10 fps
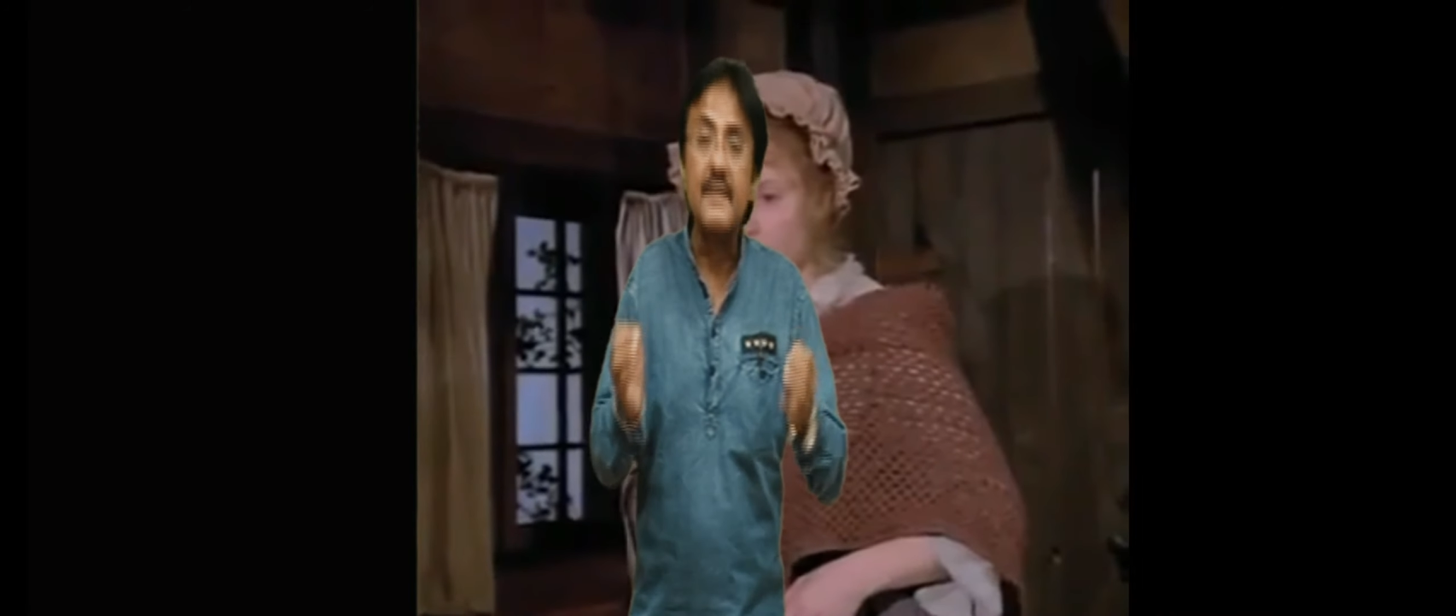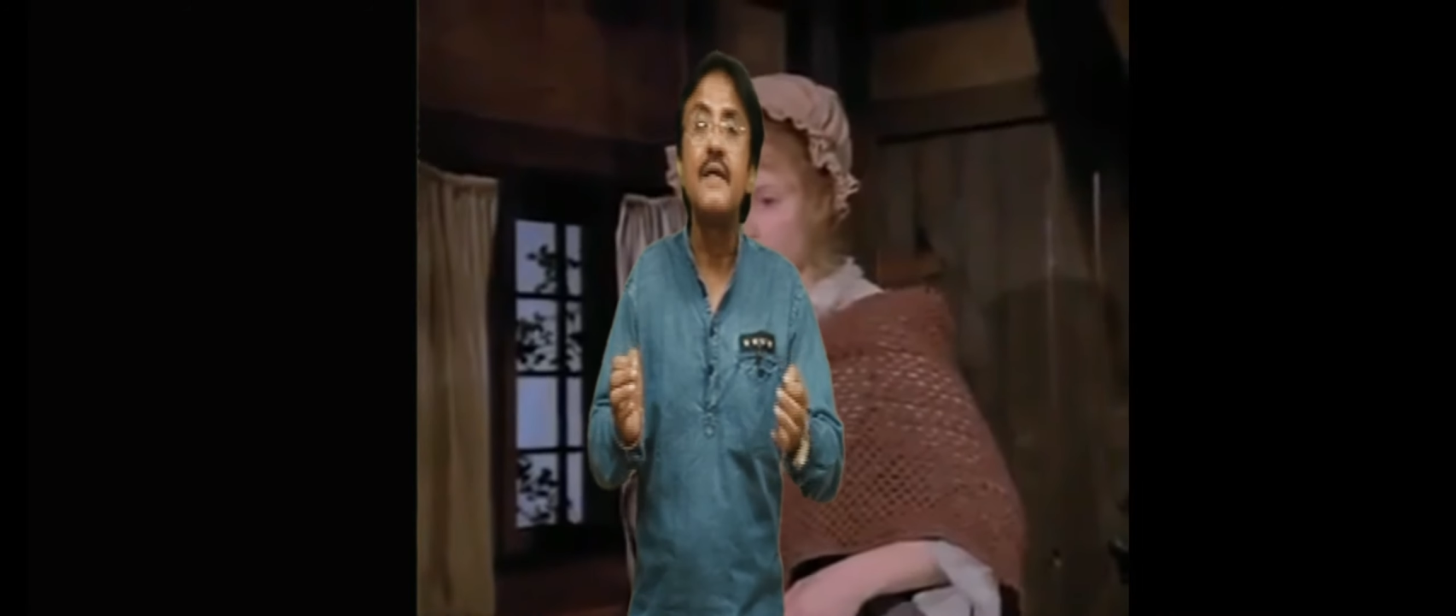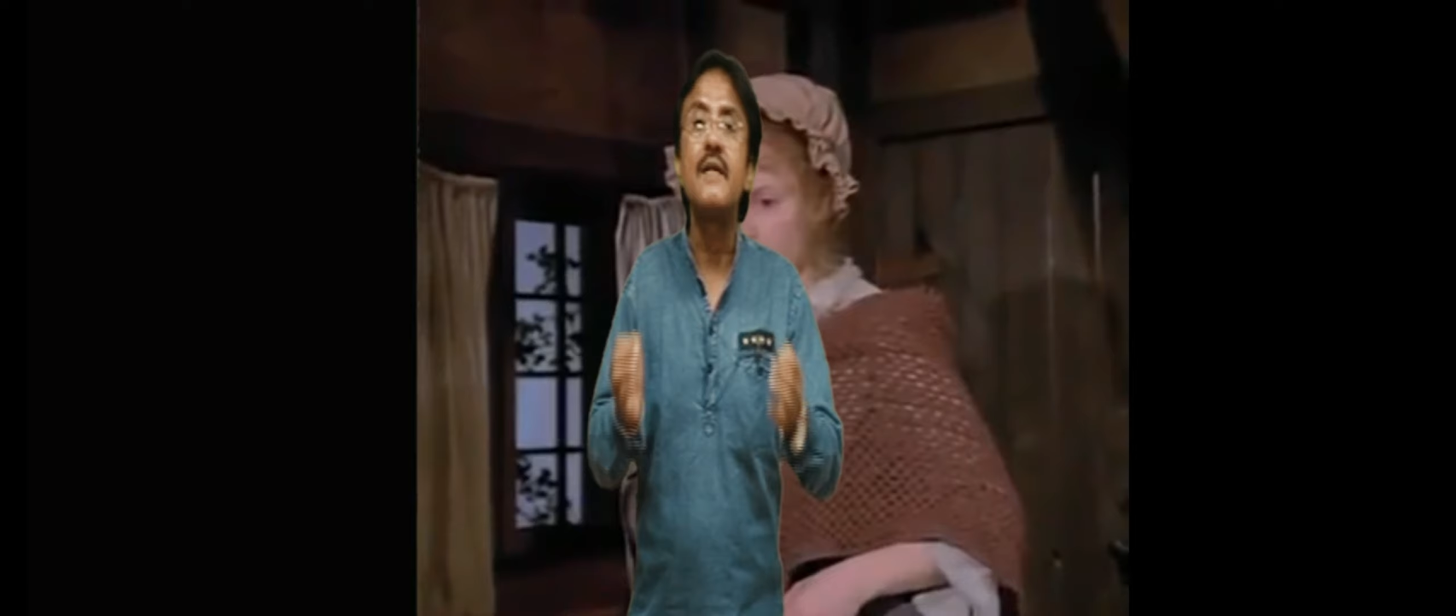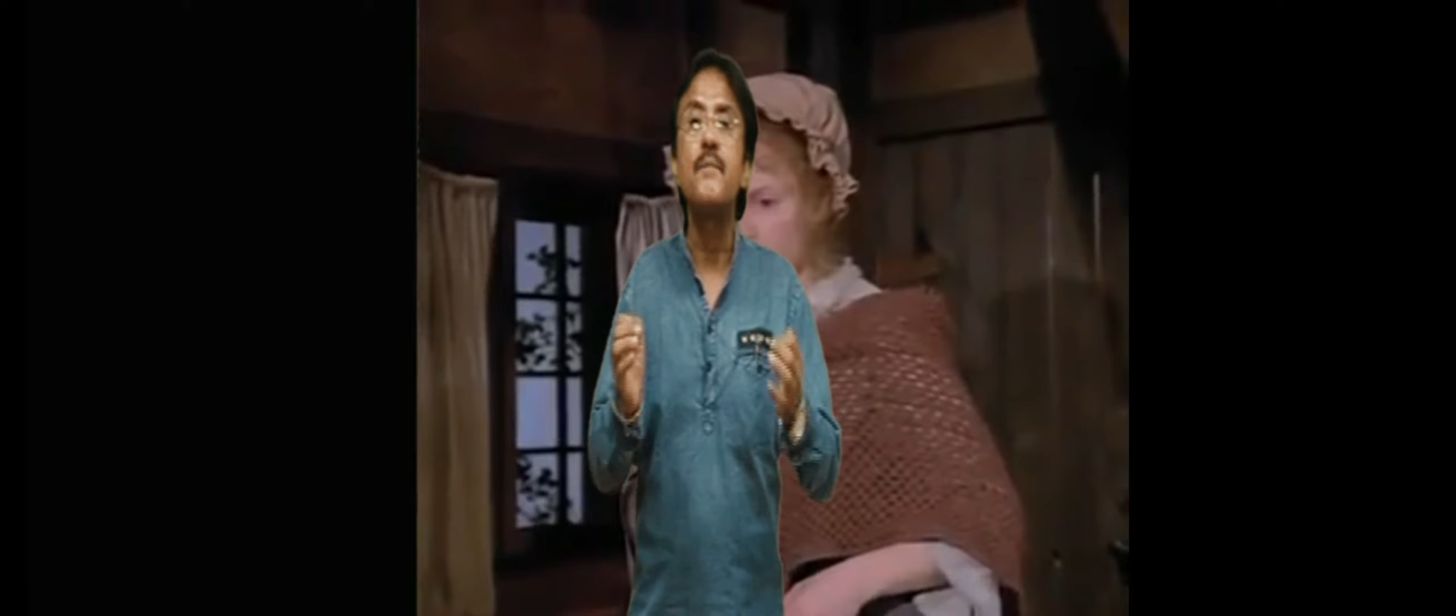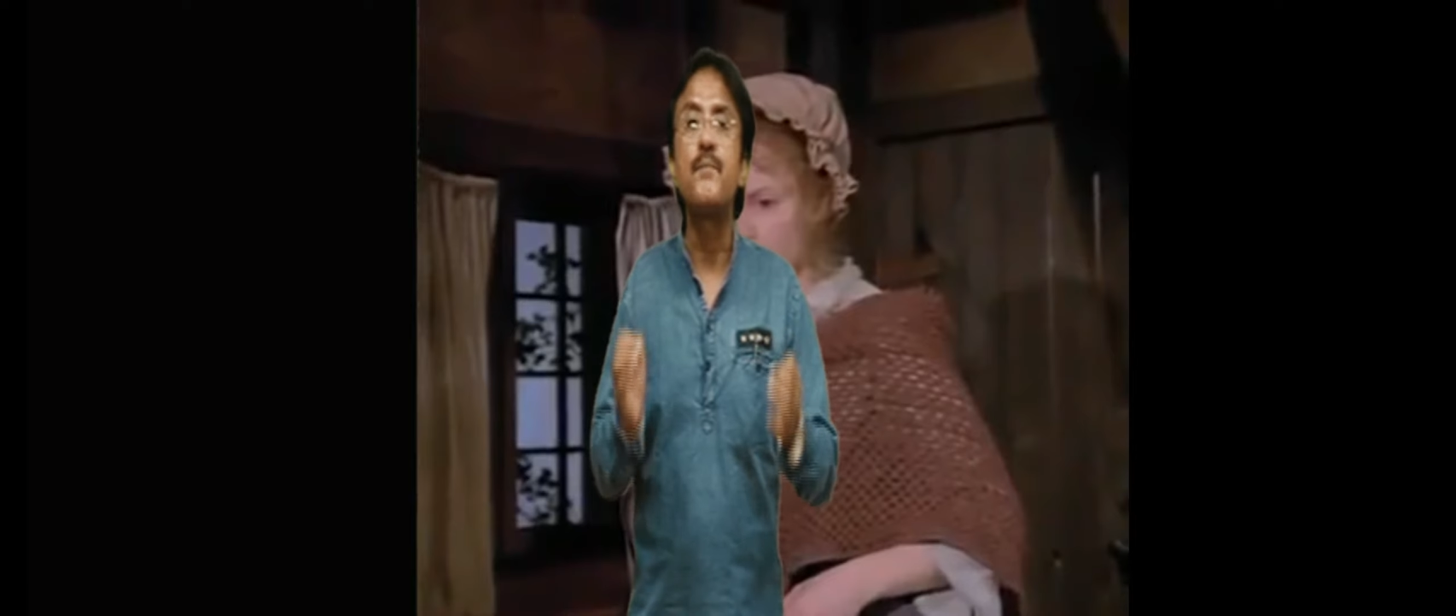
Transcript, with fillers: and it